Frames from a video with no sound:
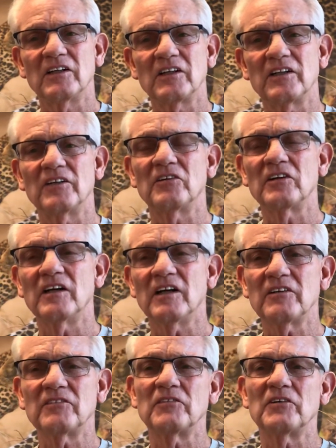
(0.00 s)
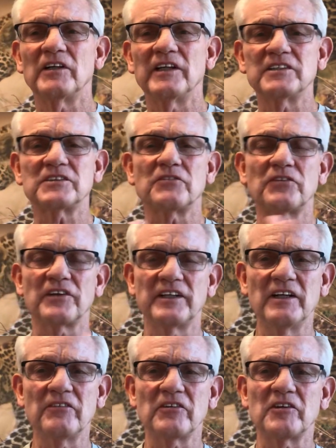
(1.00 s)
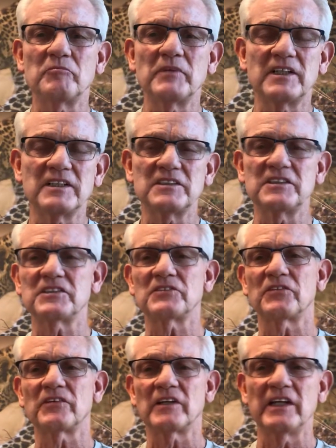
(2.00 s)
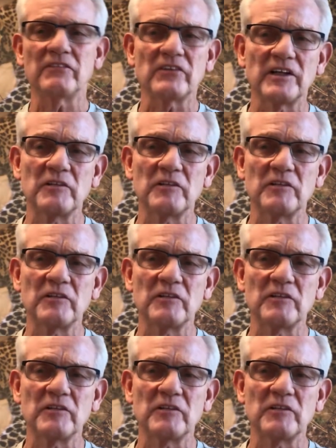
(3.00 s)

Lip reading: You know, God is a forgiver, and because he's a forgiver,